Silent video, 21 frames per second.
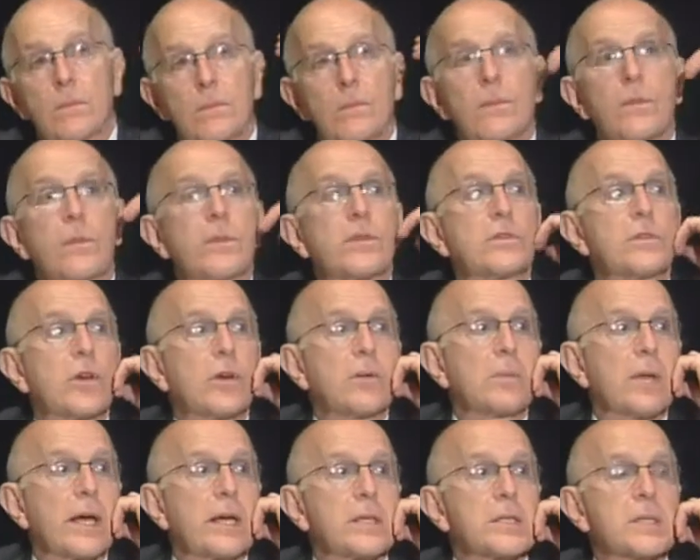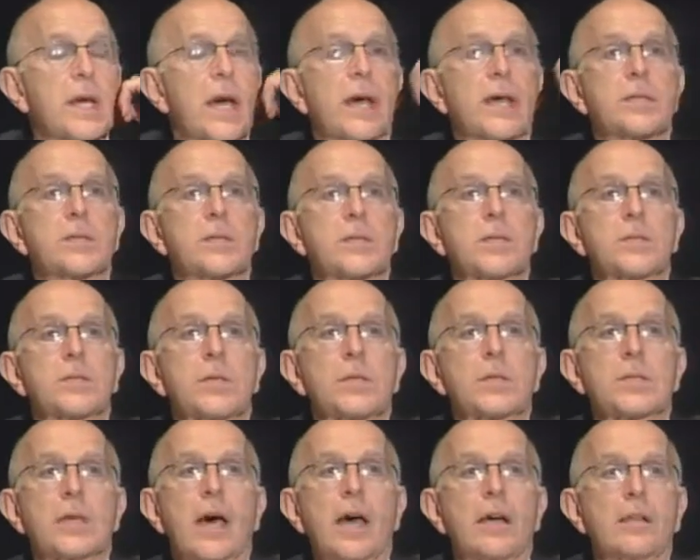with a term like science and
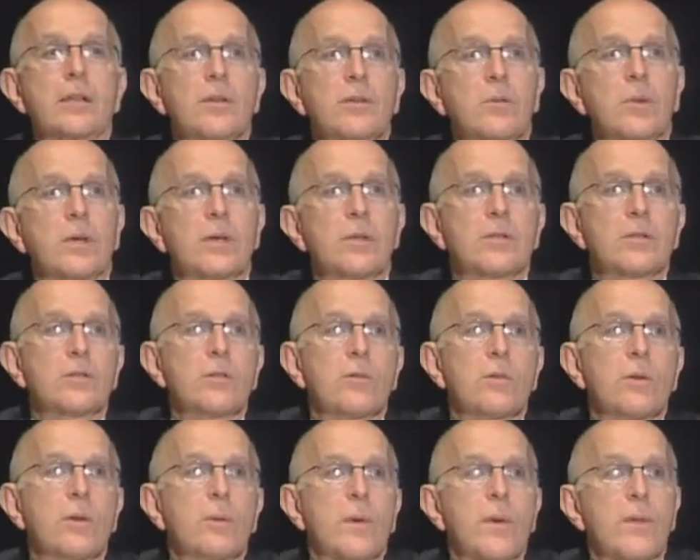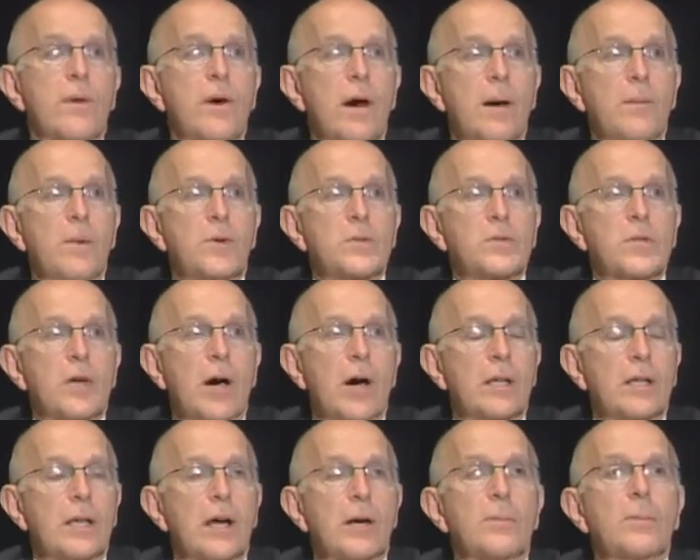society, we could do it with almost
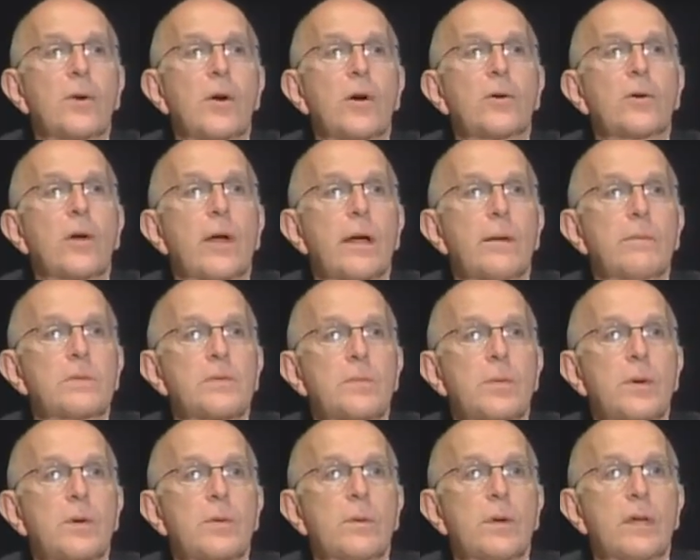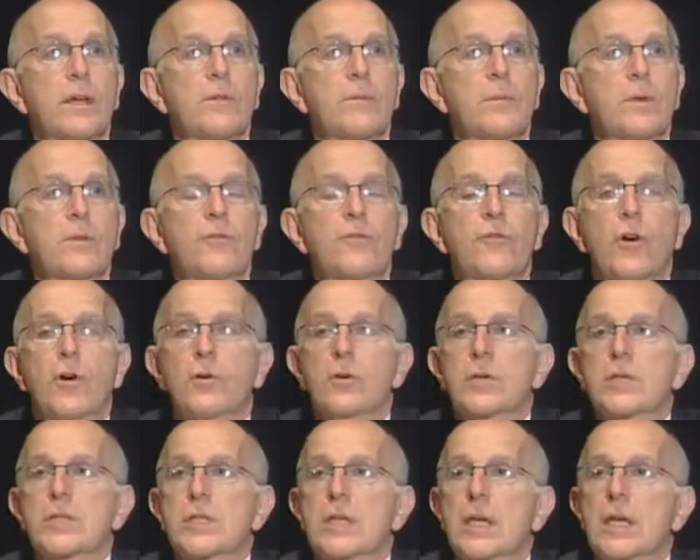all our programs, but we have been
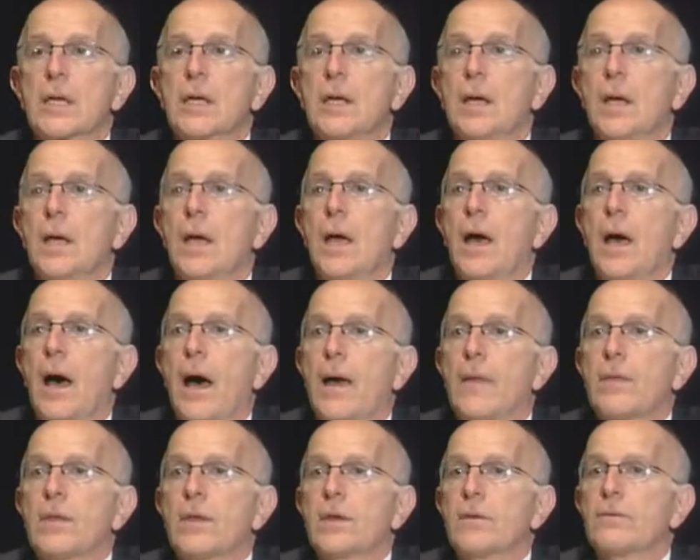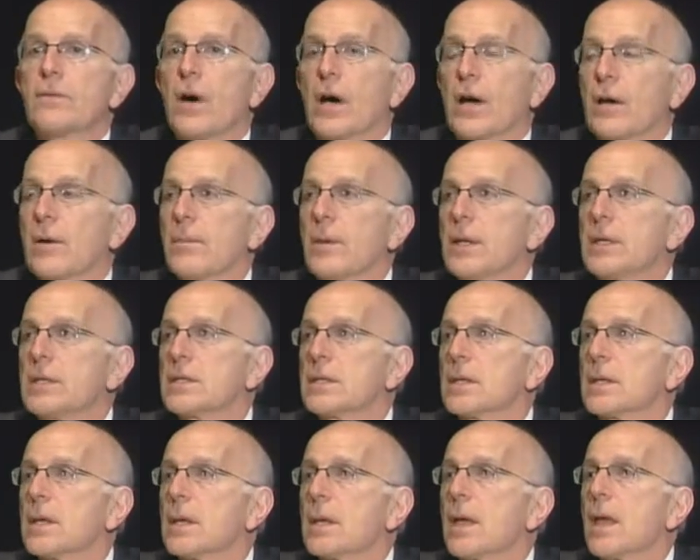focusing on the environment,
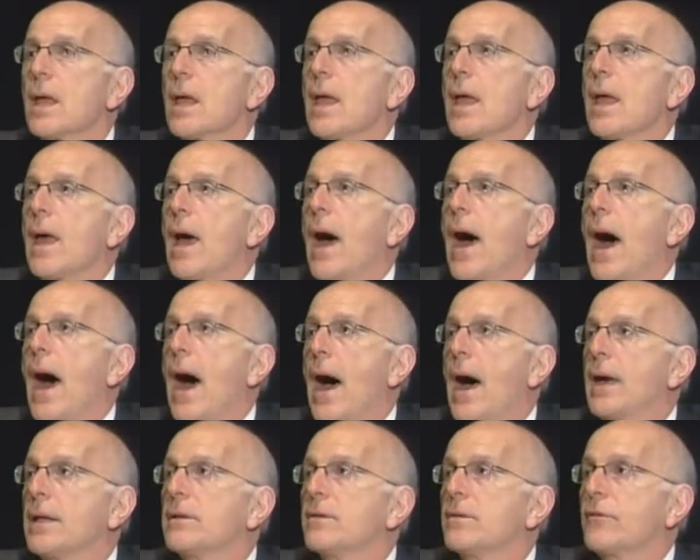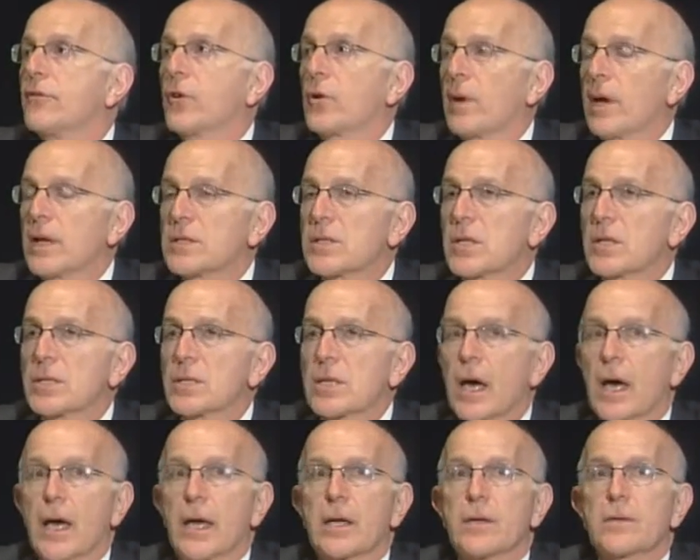on forensic
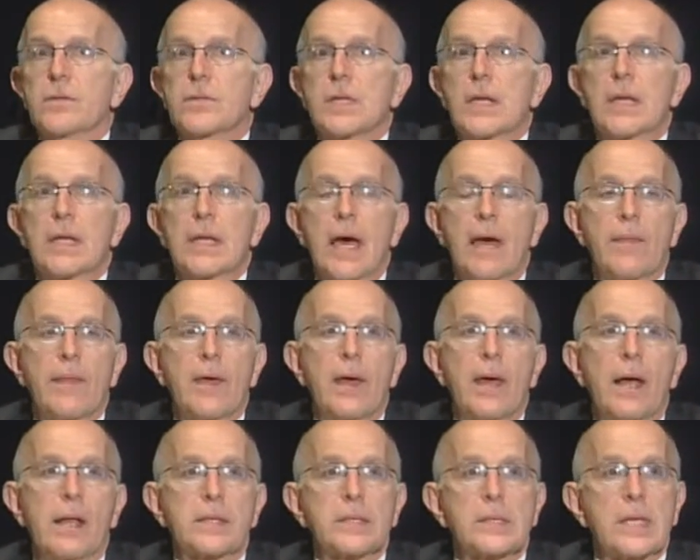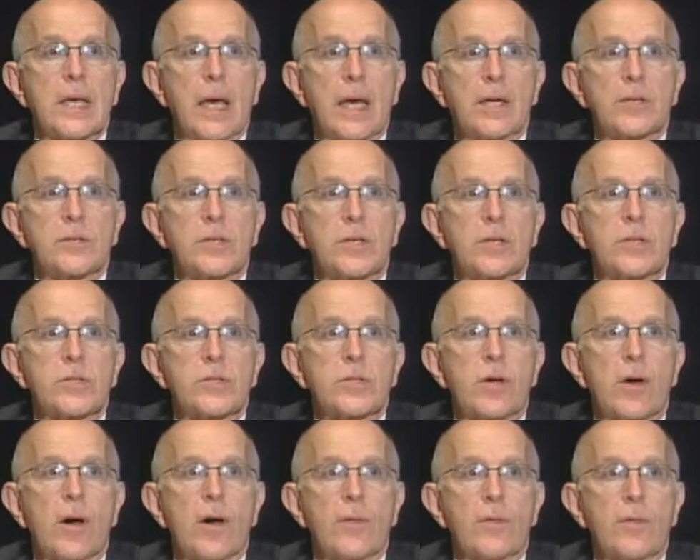science, and on the health sciences,
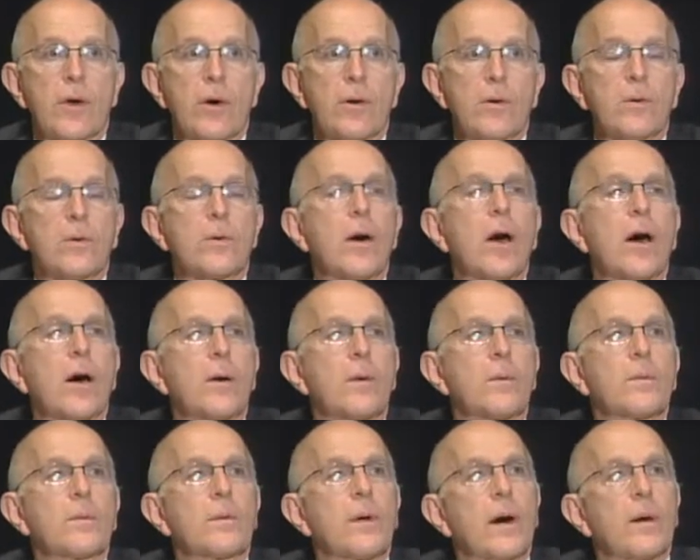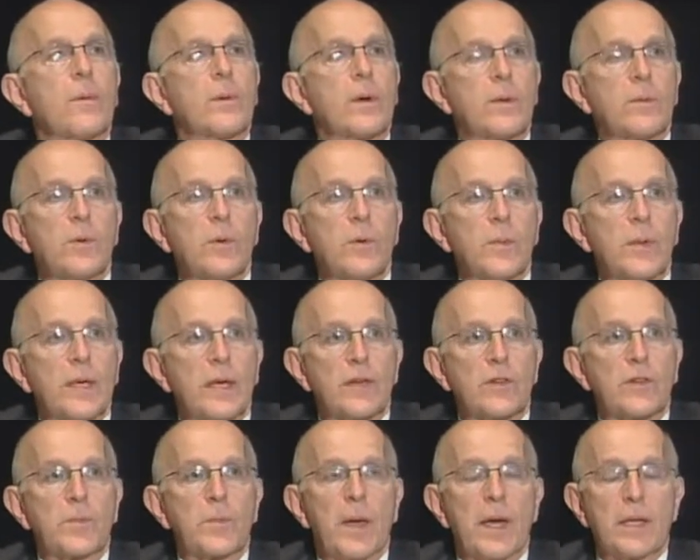although uh, we will be
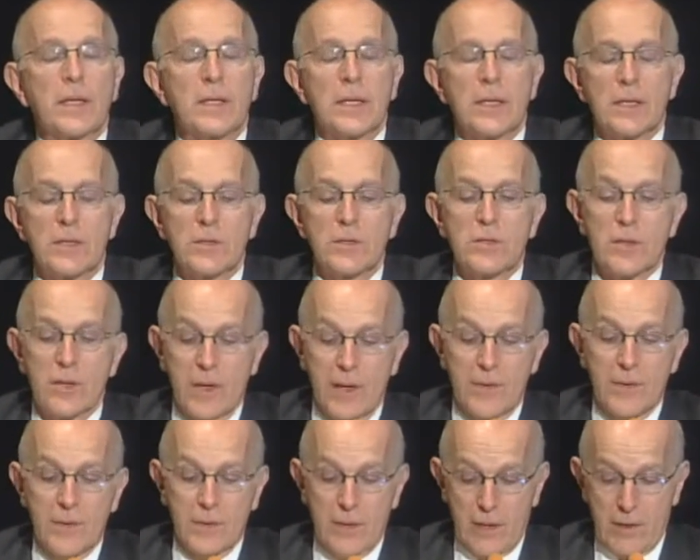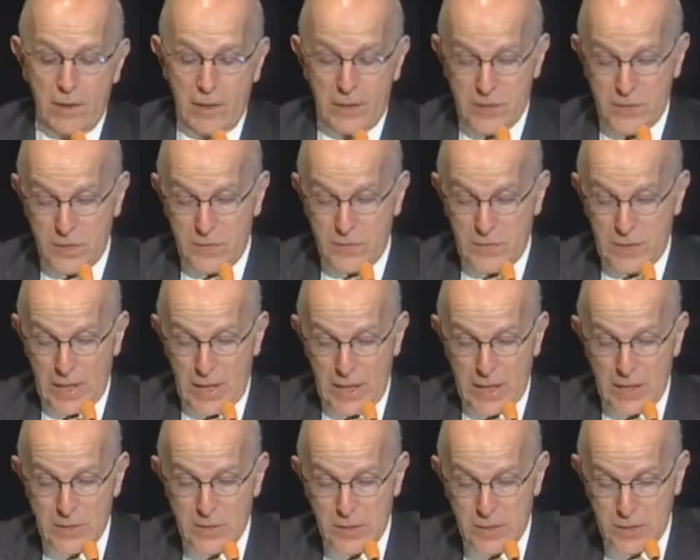expanding into other areas of
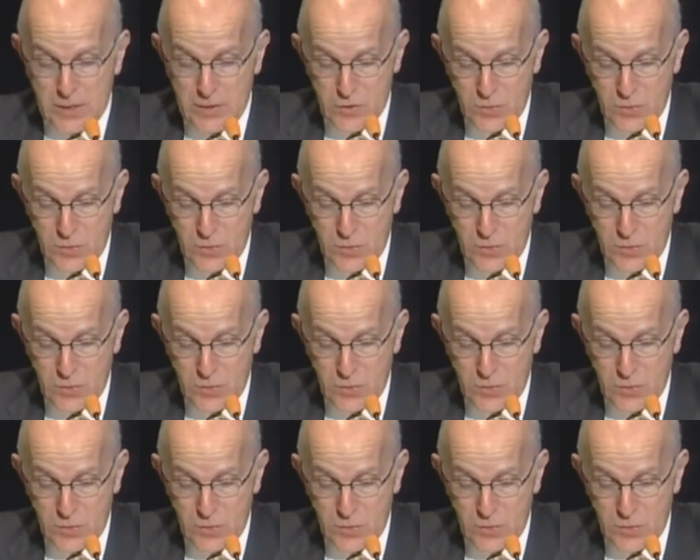science as